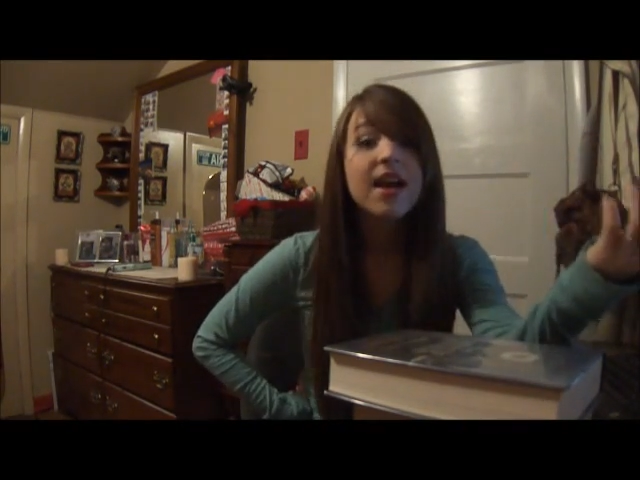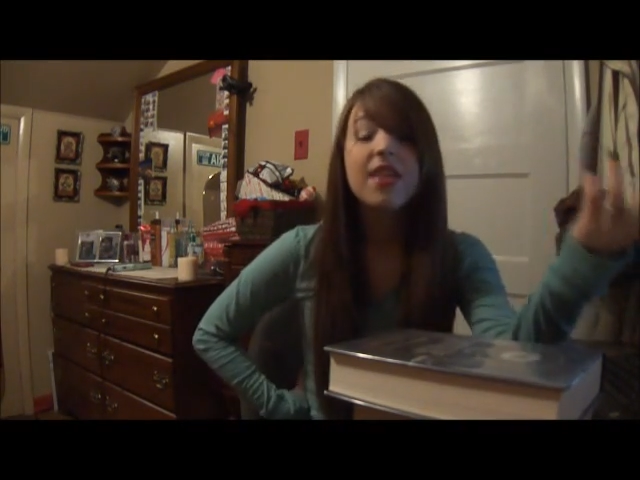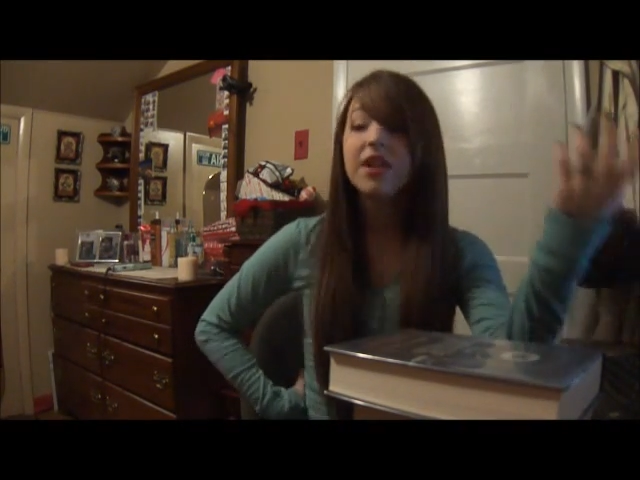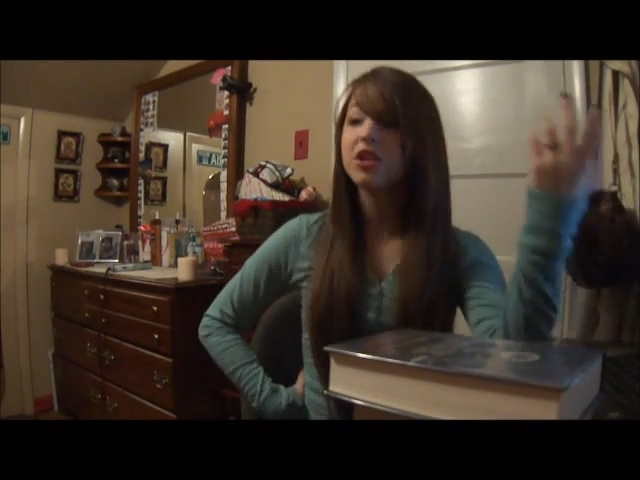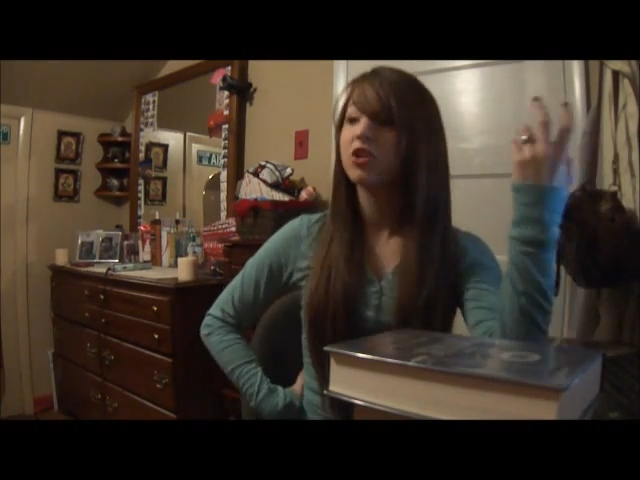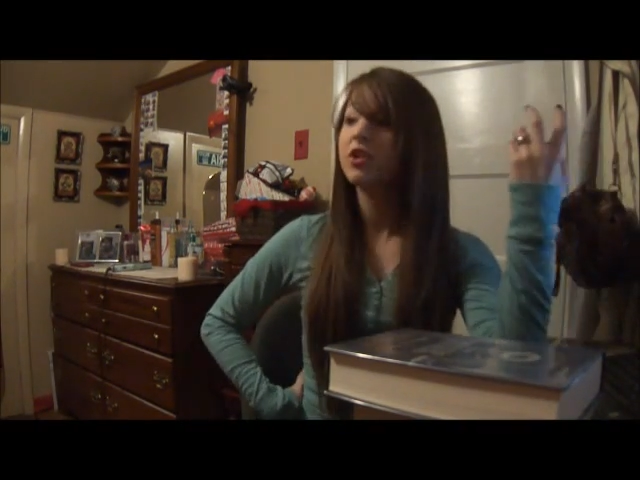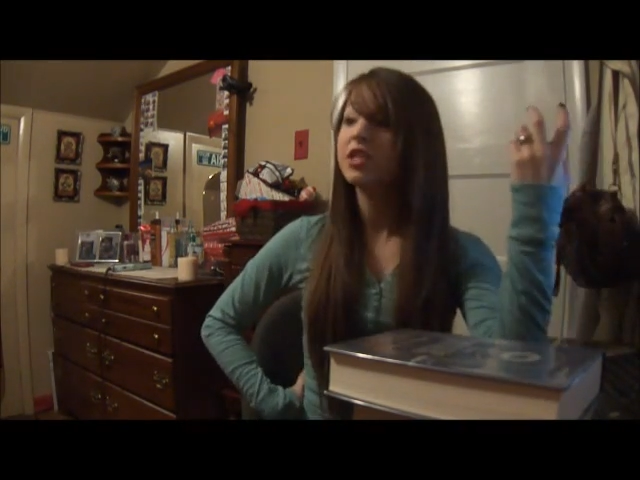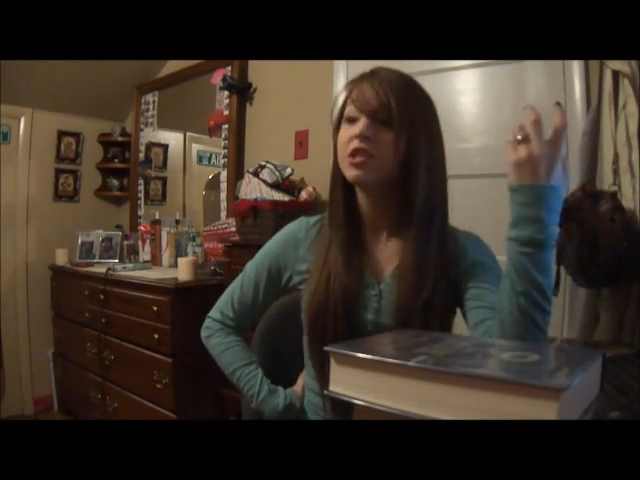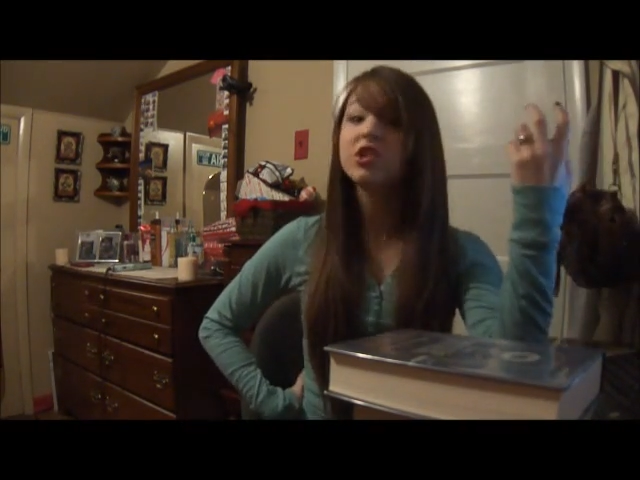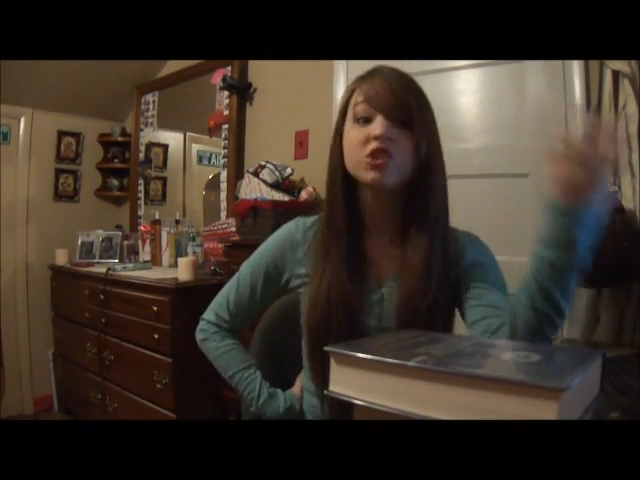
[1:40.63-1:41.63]
and then it turned
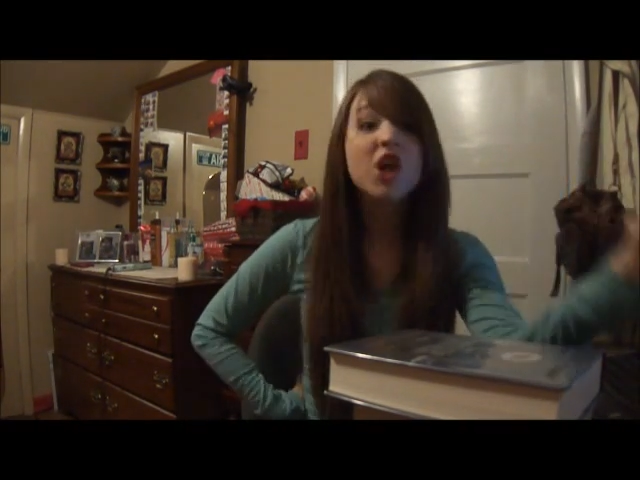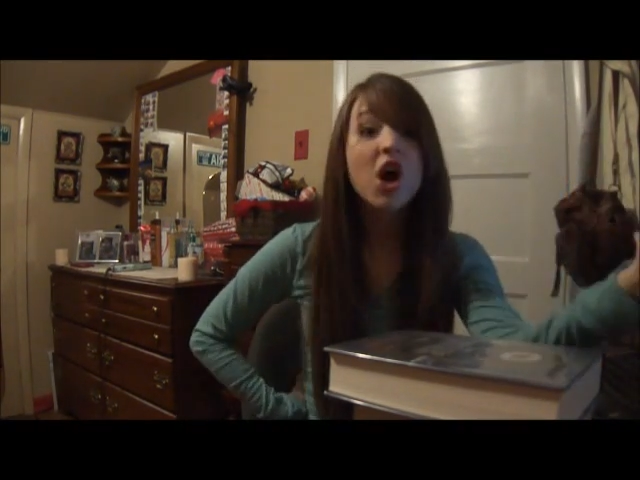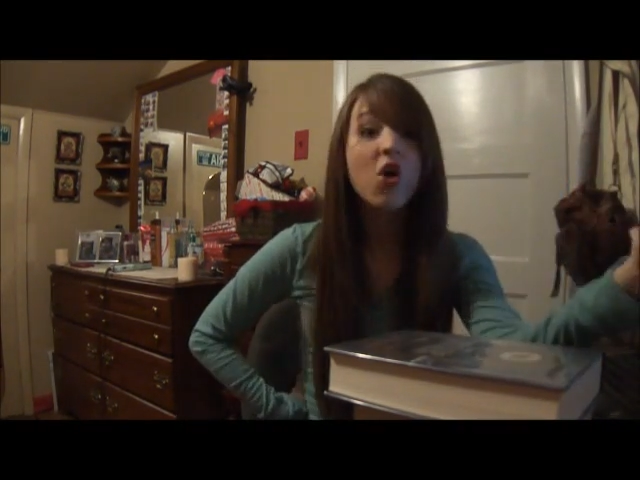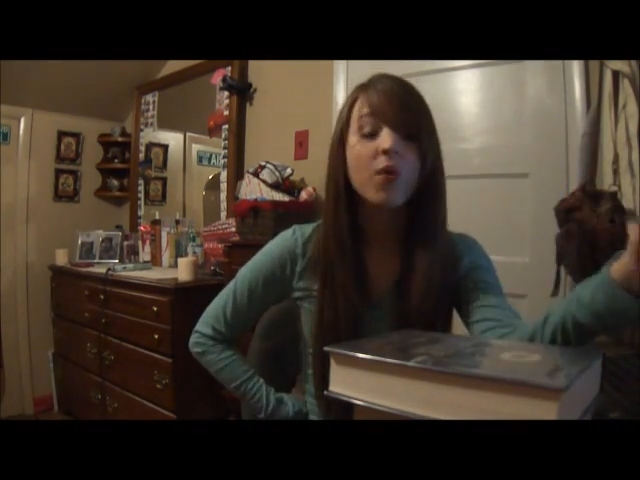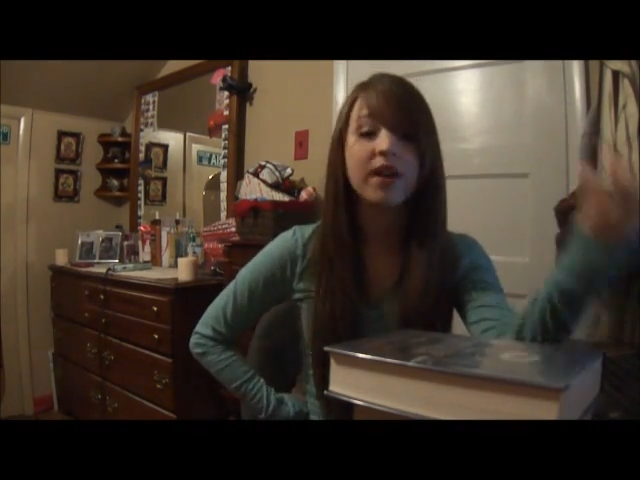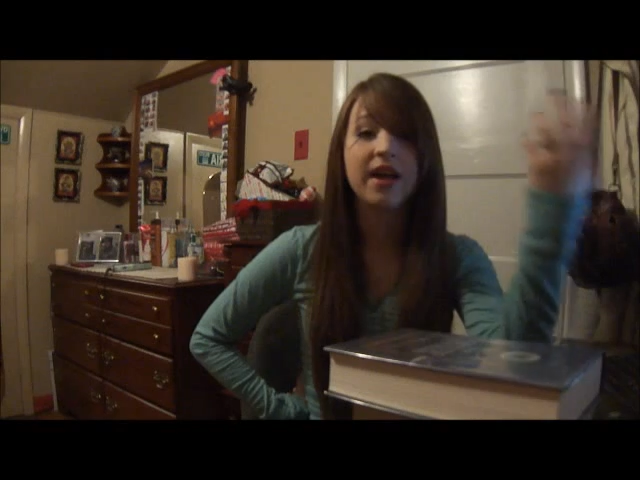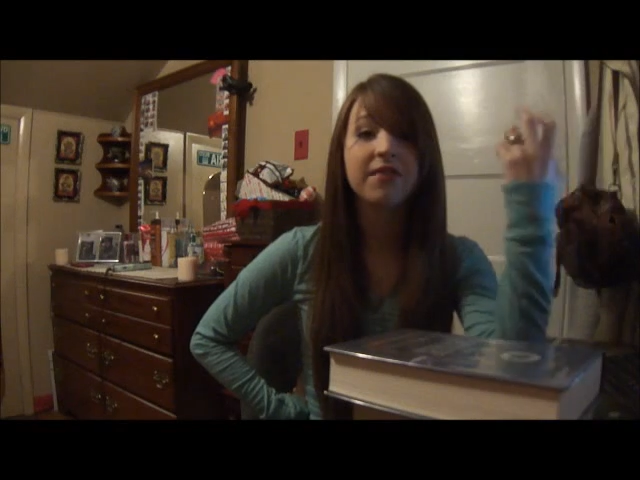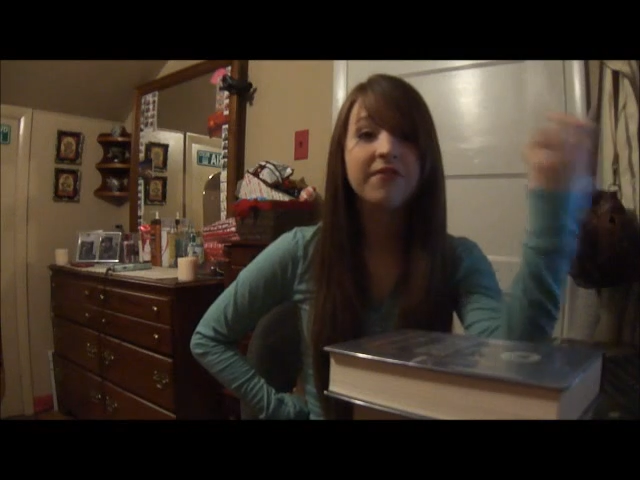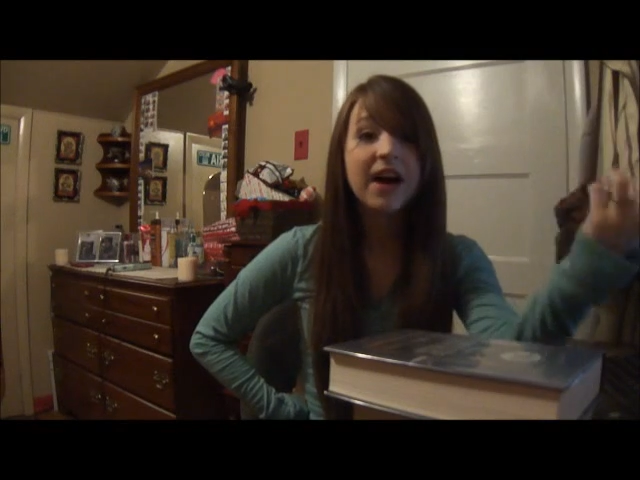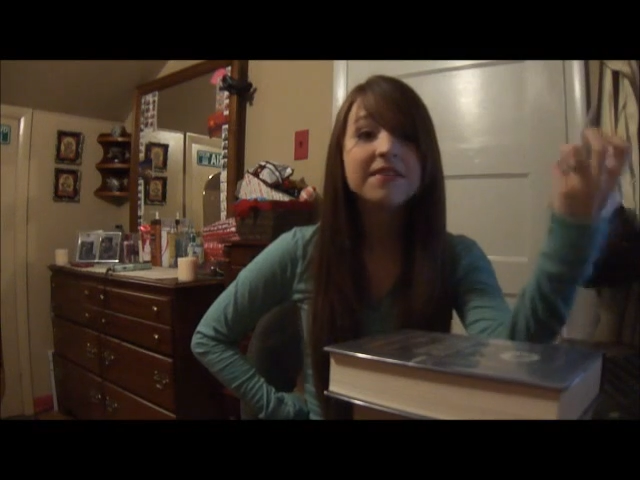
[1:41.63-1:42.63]
into snow in
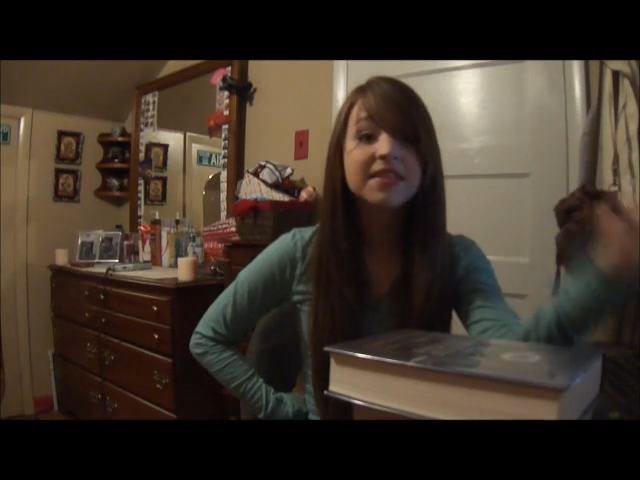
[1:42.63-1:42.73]
like five